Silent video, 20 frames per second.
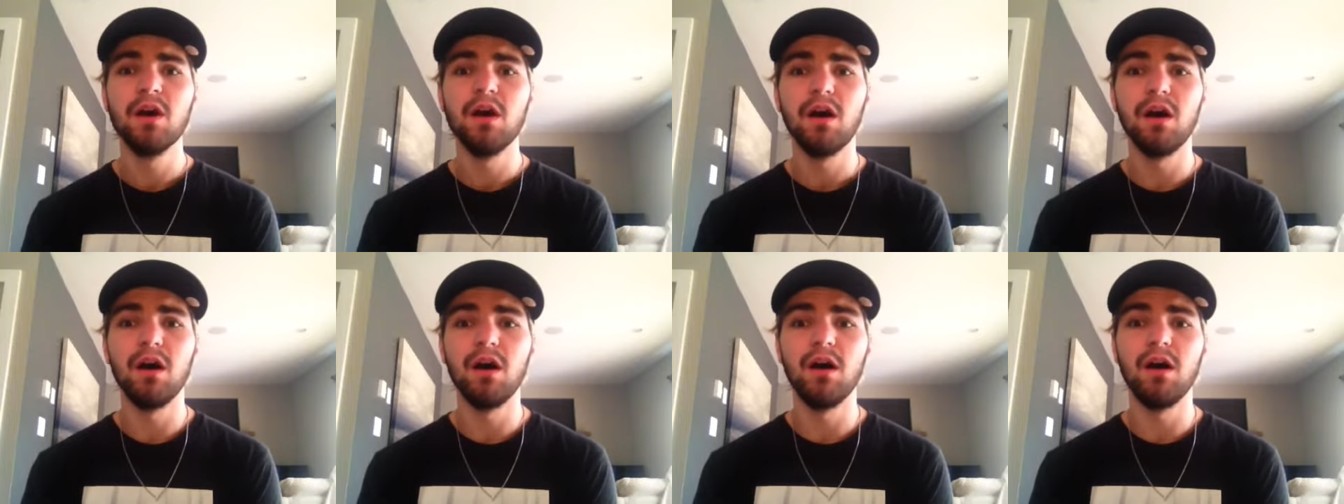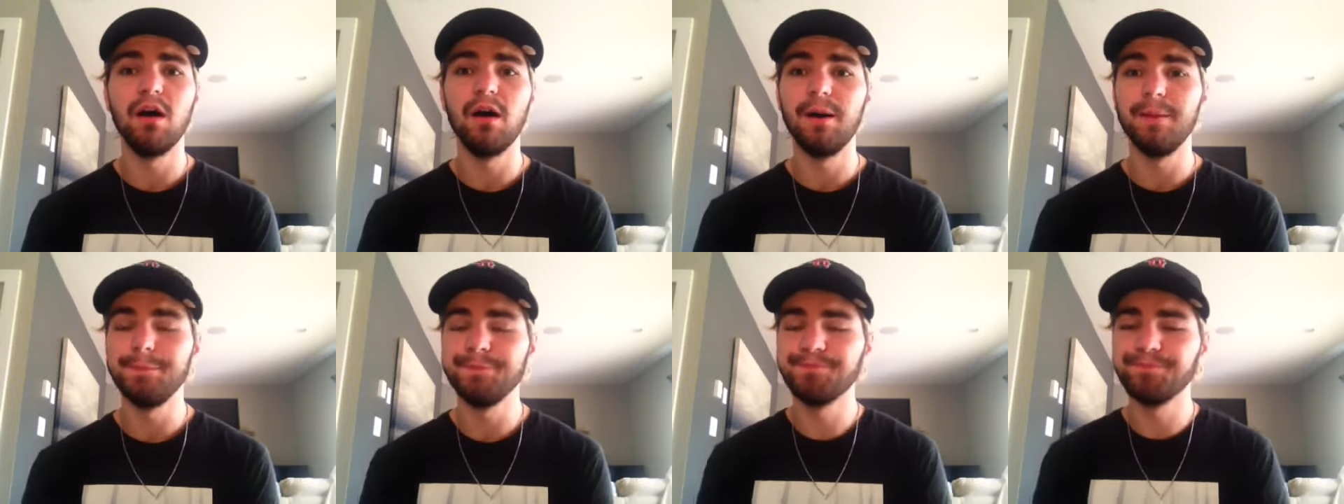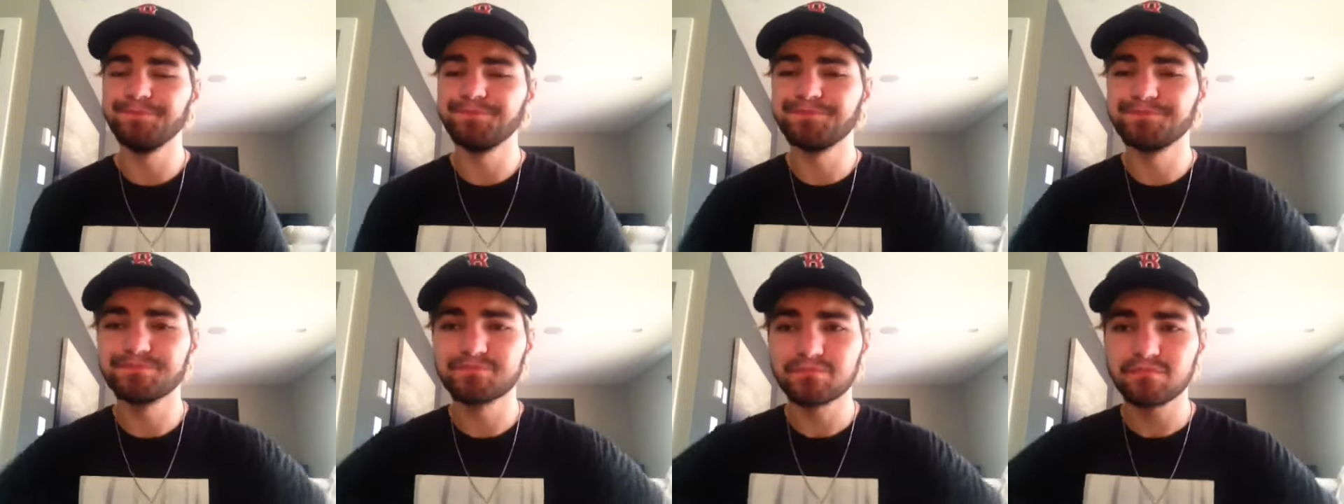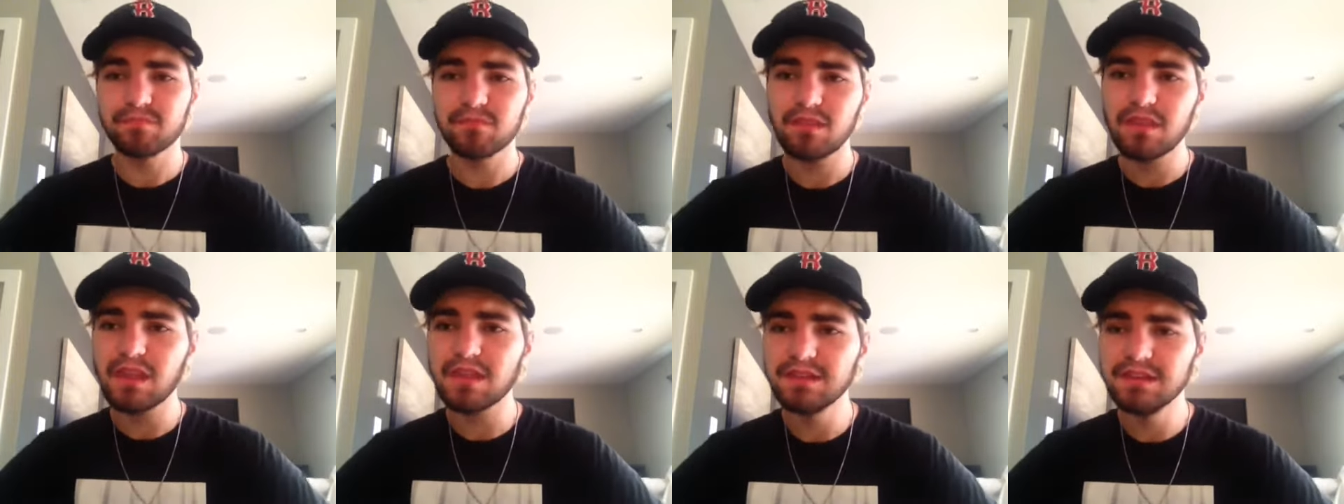
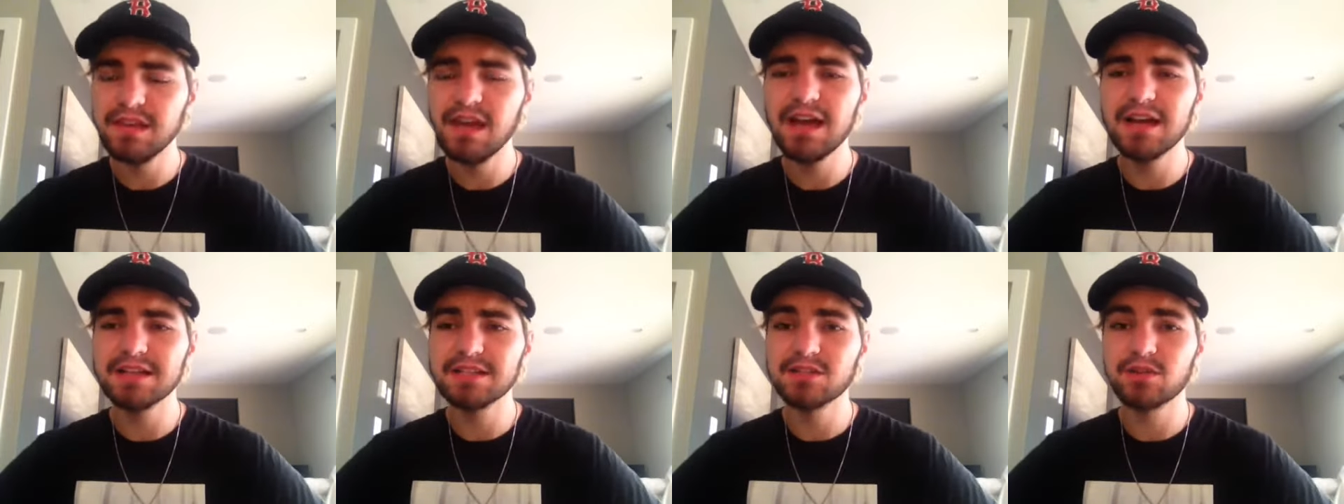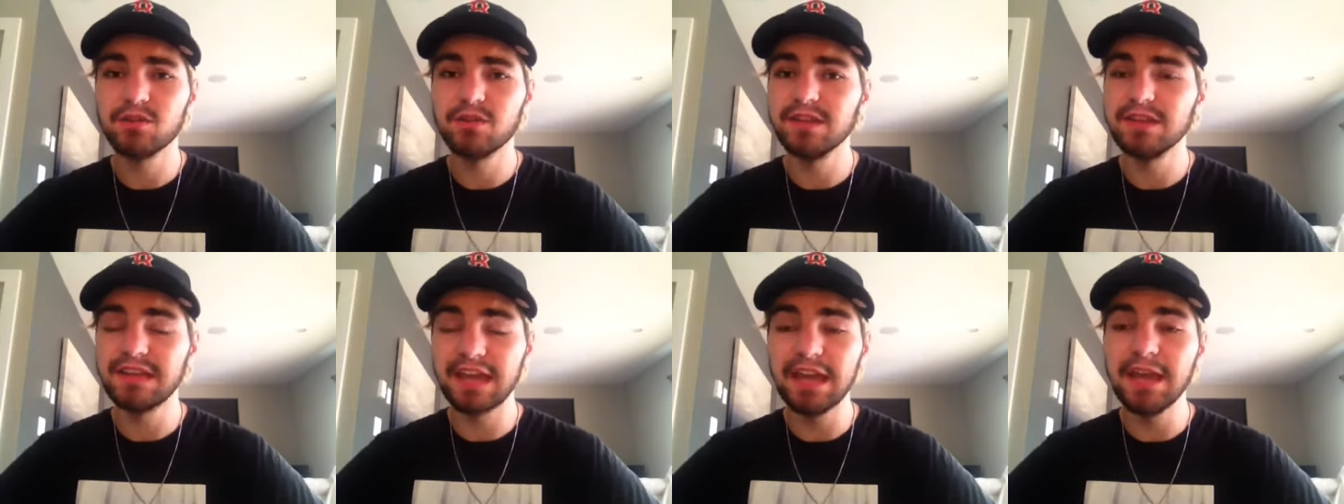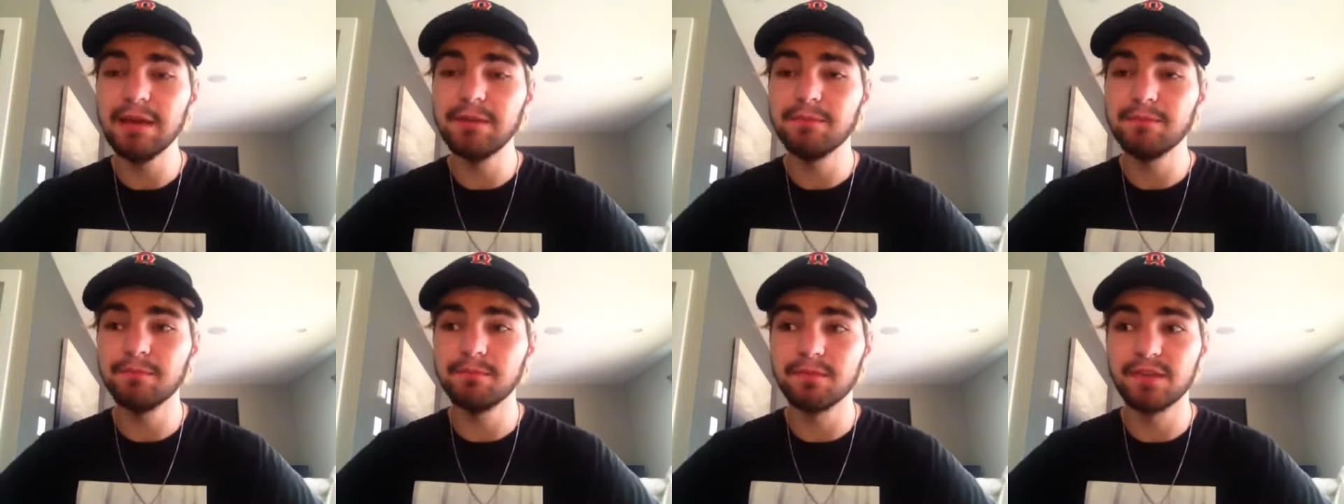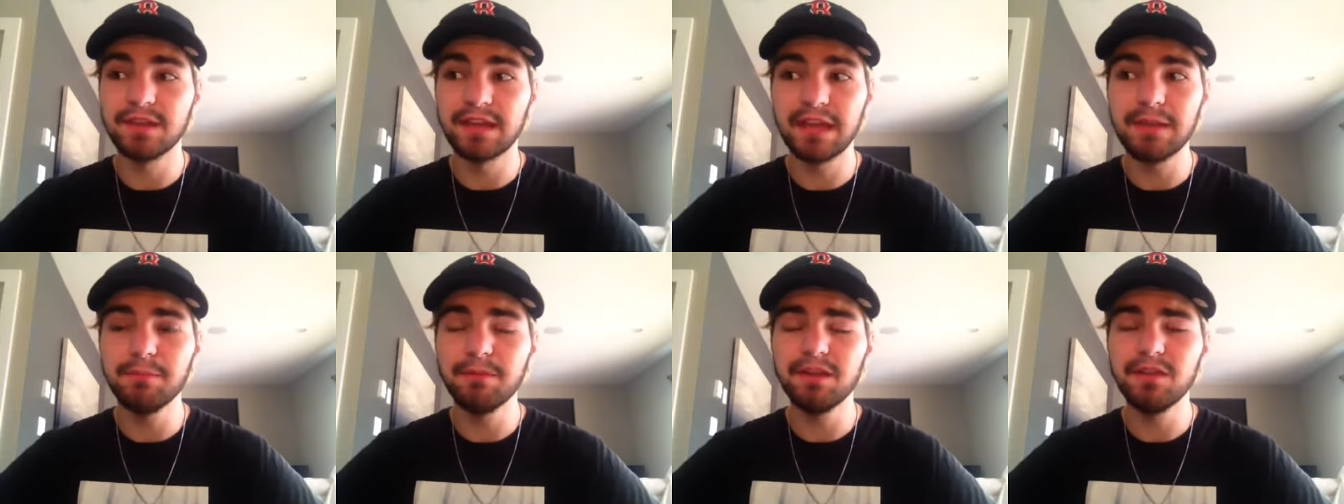The
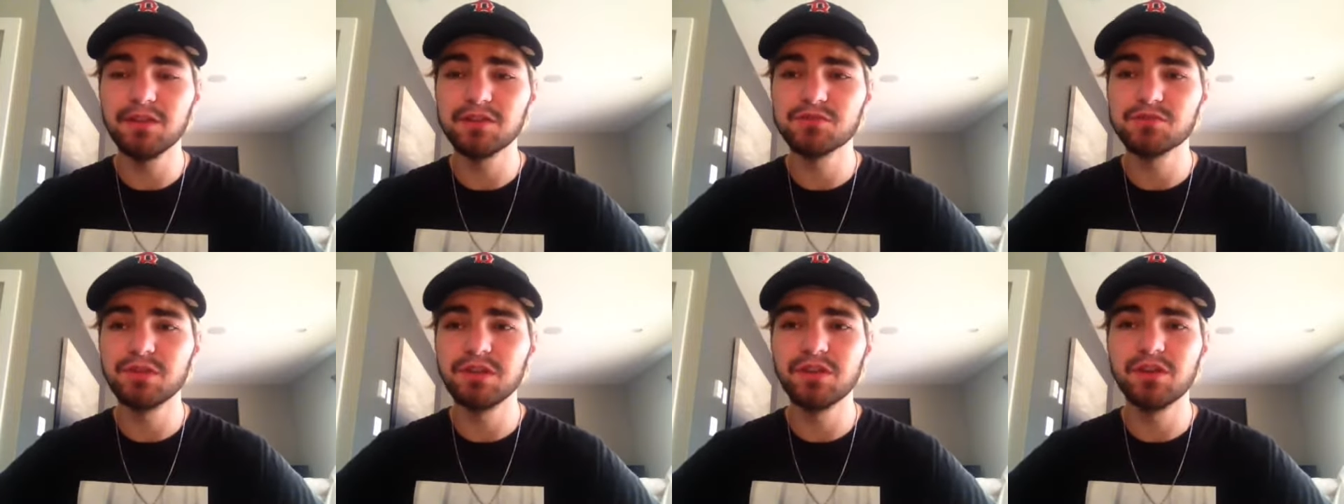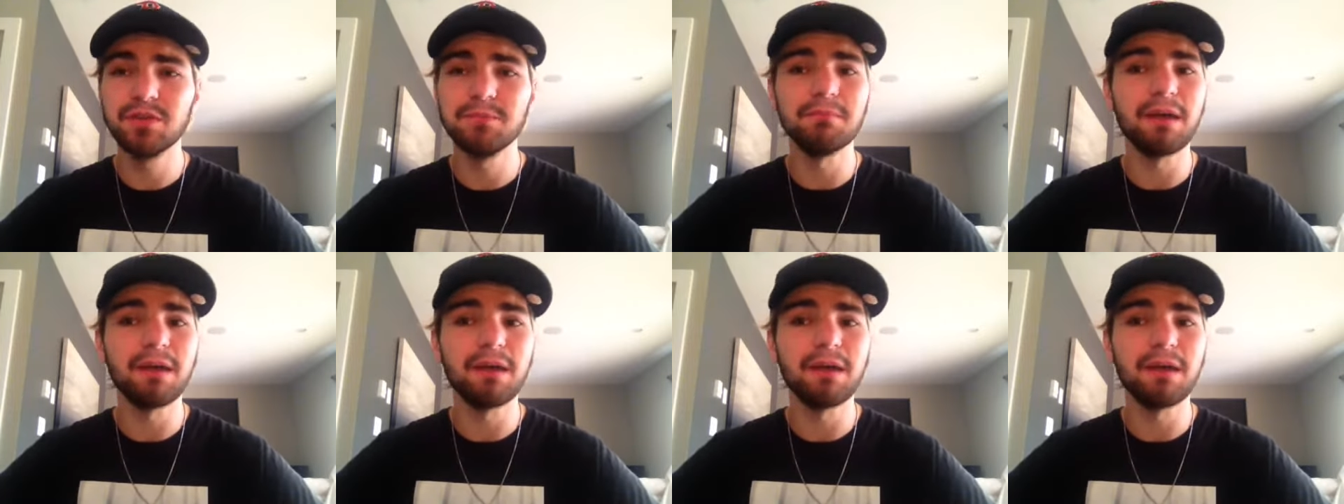gameplay looks really good.